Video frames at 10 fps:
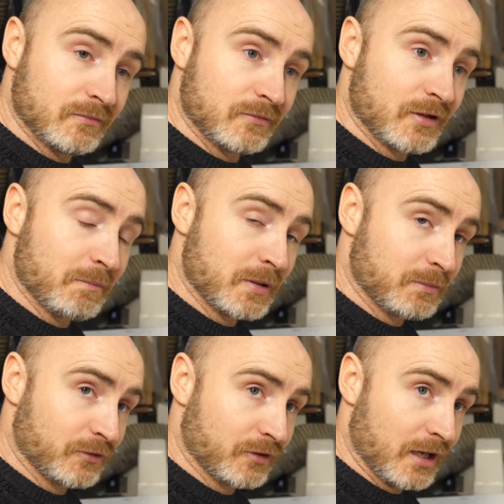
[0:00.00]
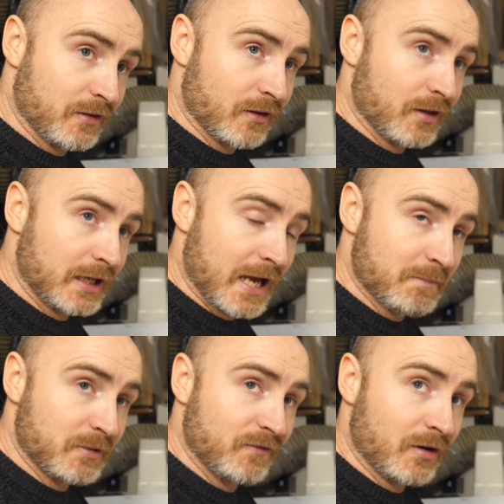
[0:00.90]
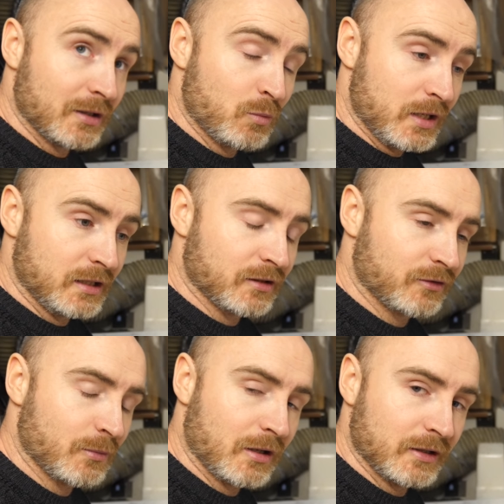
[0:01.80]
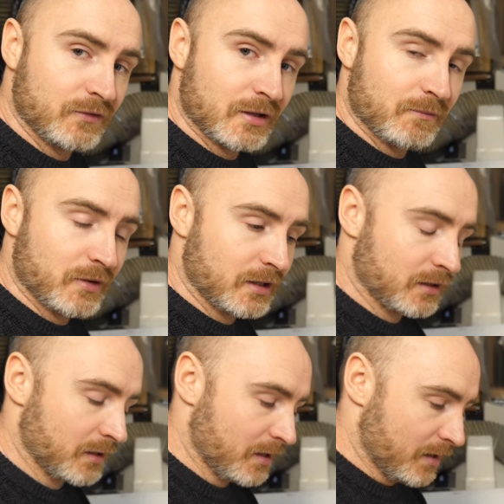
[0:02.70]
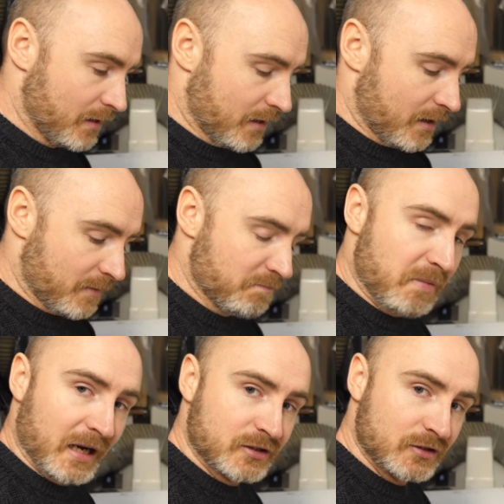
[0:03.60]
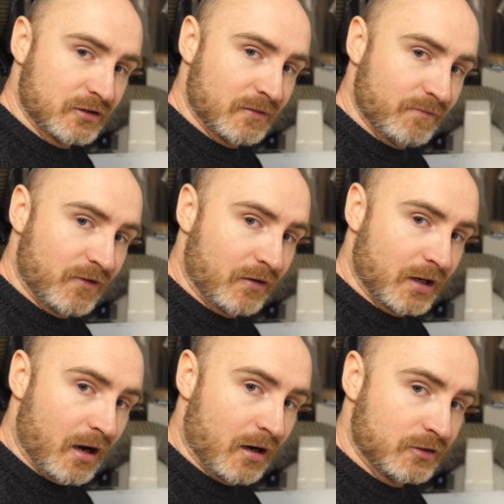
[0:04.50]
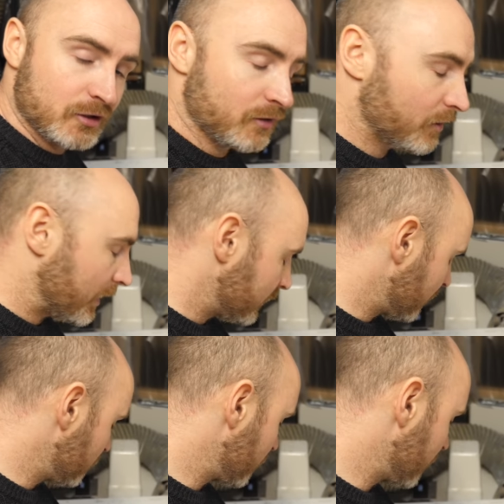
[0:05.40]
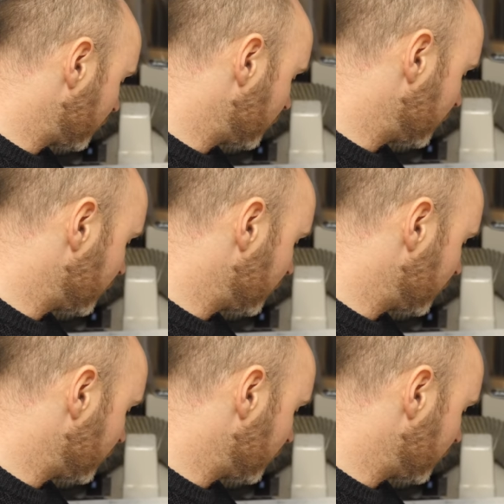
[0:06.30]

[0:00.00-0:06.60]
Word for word: some people say that they can be very weak as well. If something um, bashes them very hard, you could end up with a,